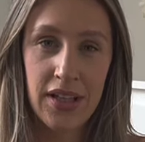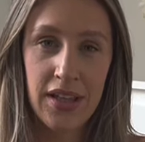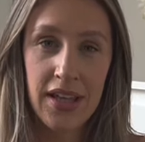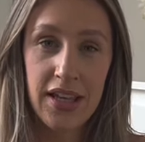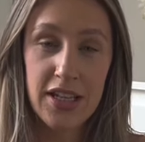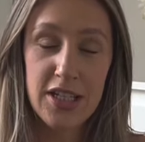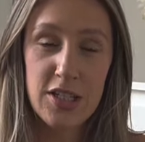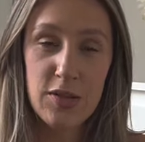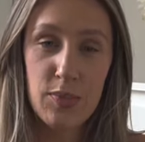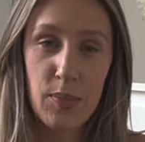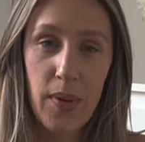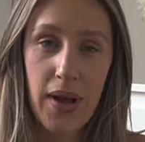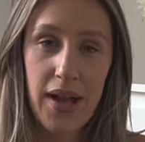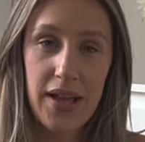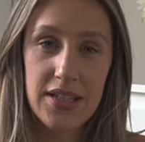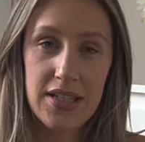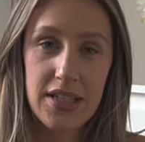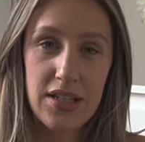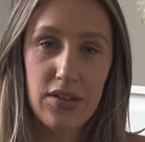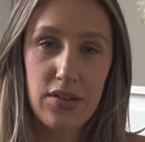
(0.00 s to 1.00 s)

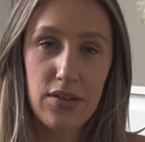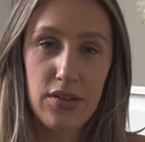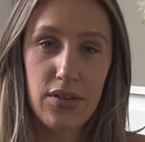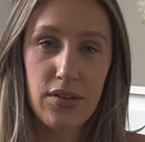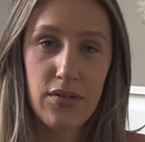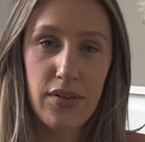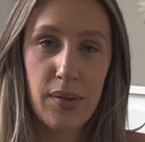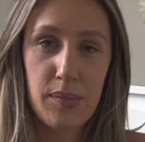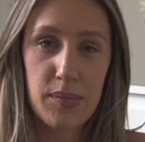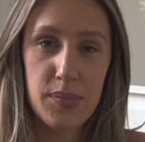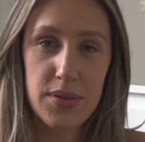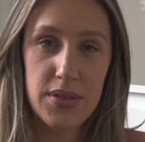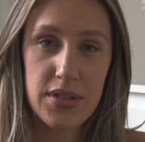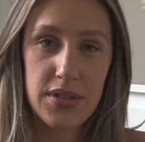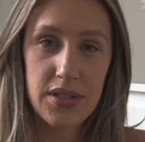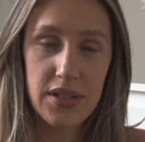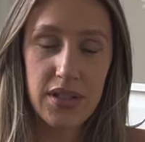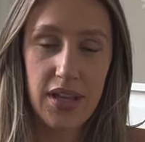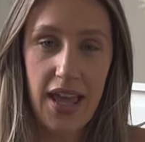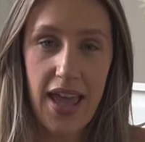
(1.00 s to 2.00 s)
expanding through the ribs.
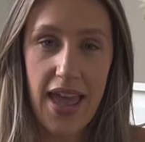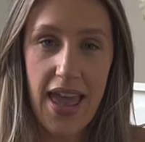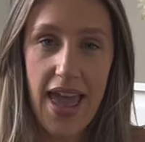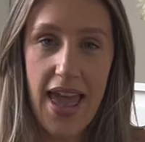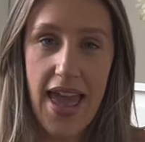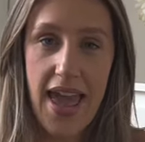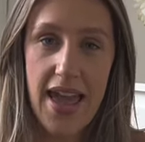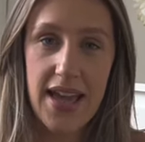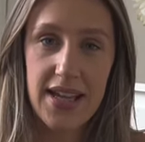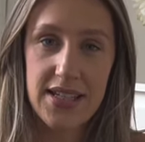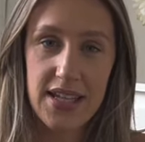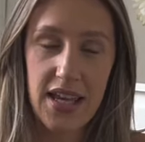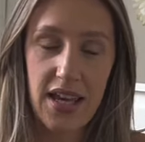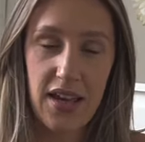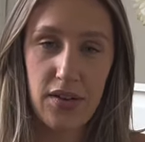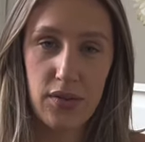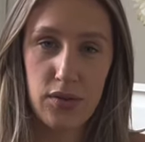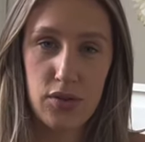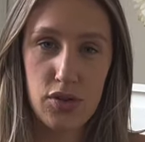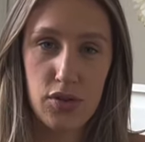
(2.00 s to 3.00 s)

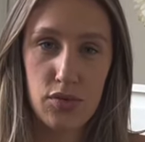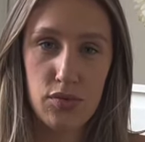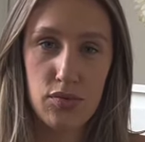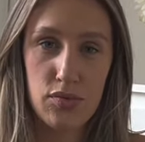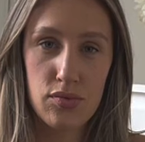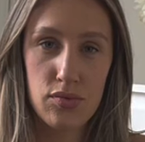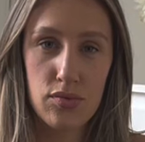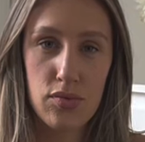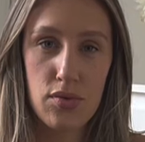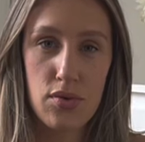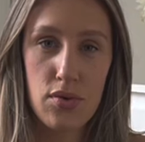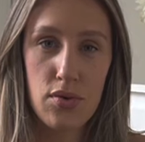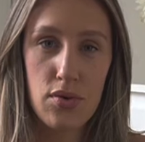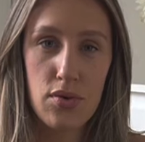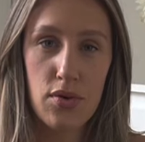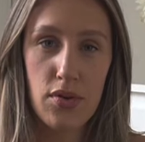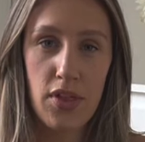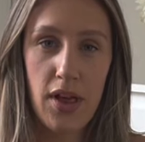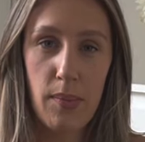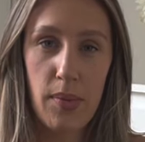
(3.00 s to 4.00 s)
Exhale, draw
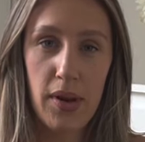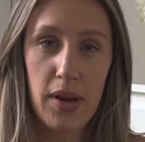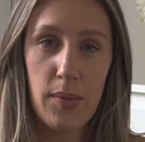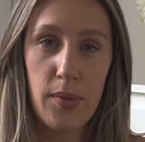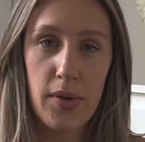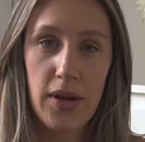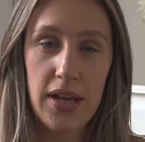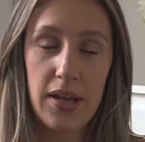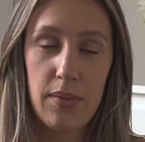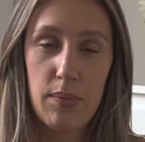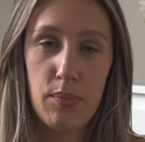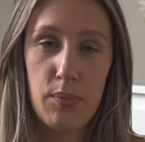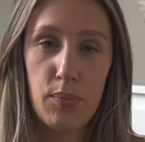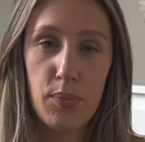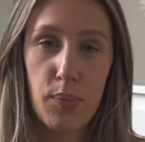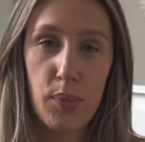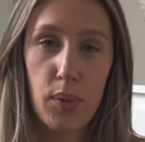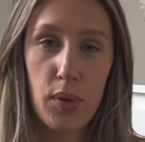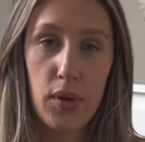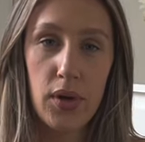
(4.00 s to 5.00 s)
that belly button in,
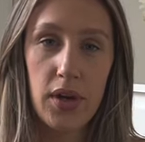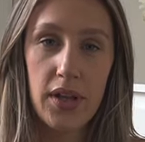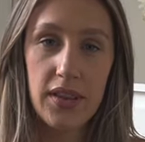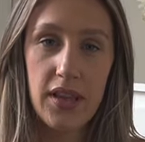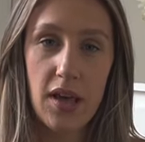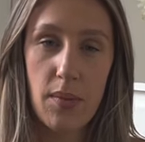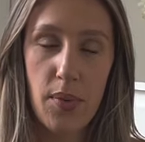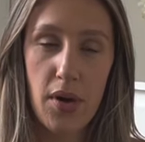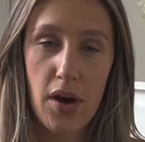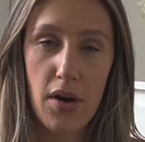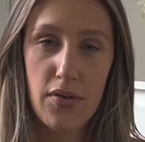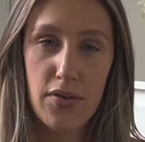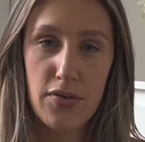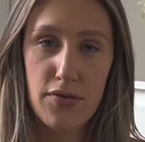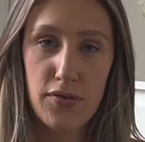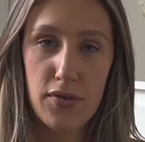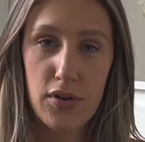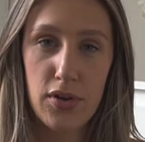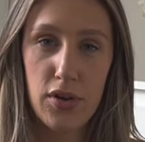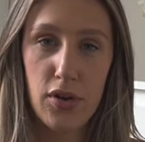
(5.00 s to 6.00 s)
pulling that pelvic
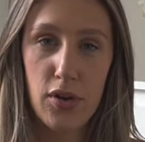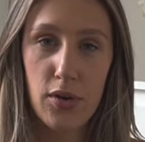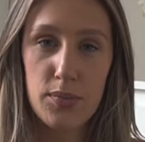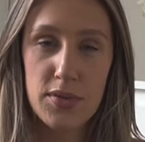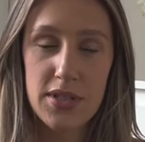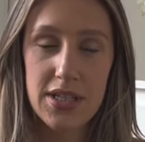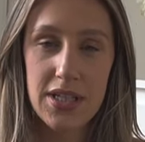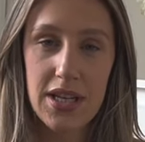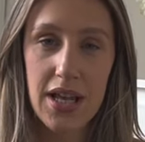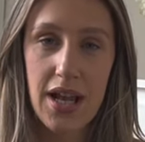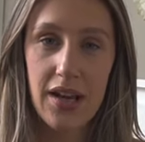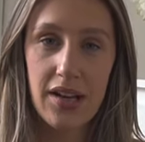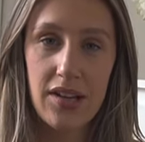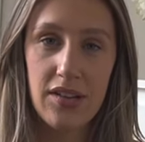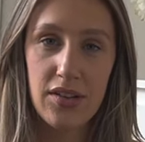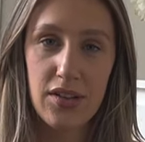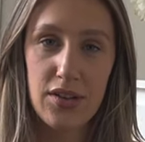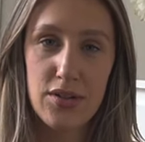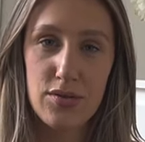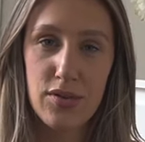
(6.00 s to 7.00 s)
floor up, sliding
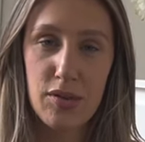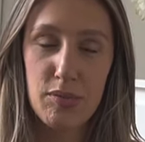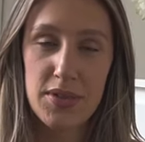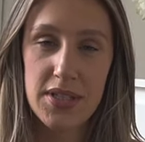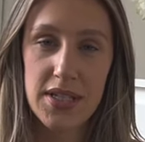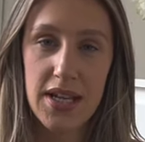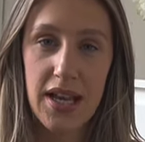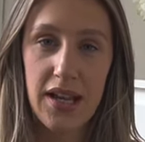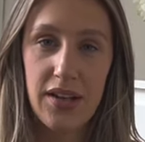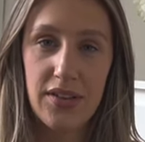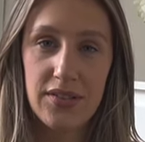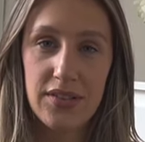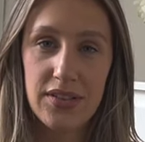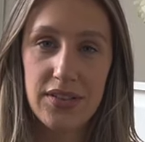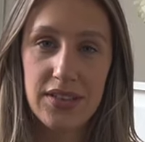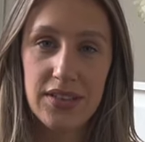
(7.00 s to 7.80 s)
those ribs down.